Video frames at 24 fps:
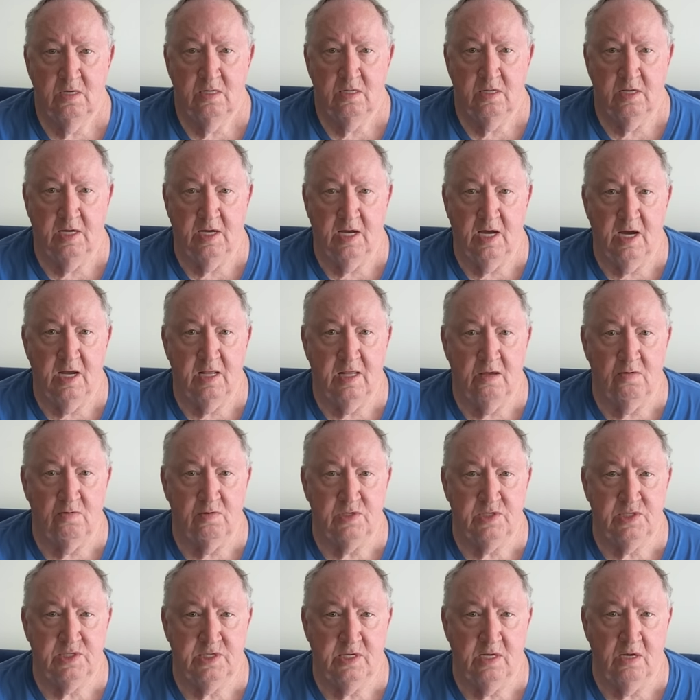The guy that was
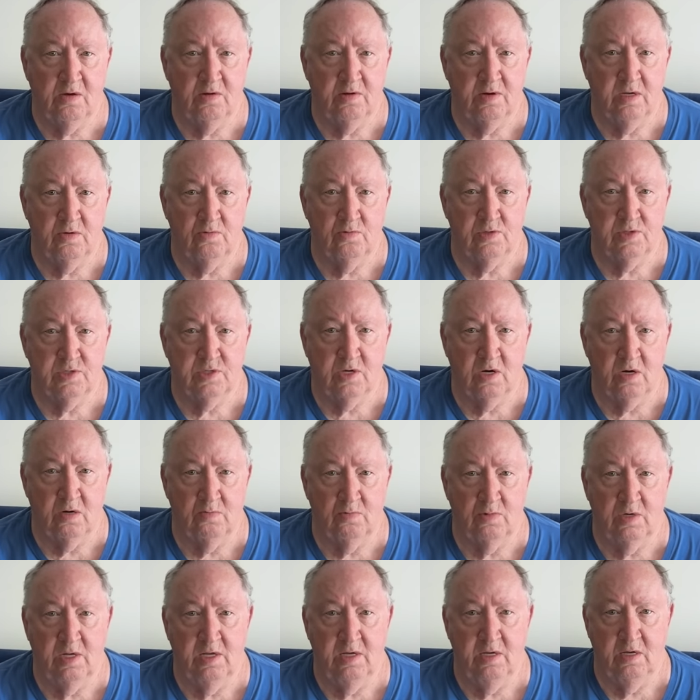selling it was
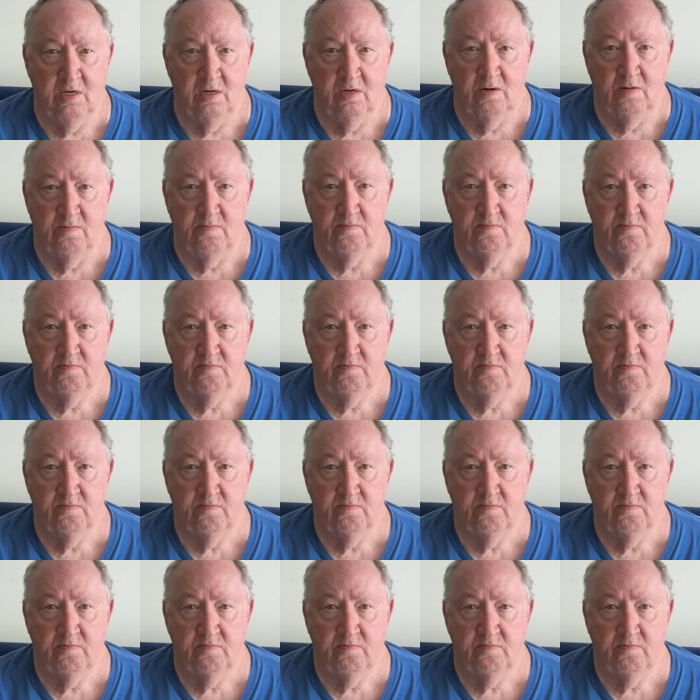terminally ill.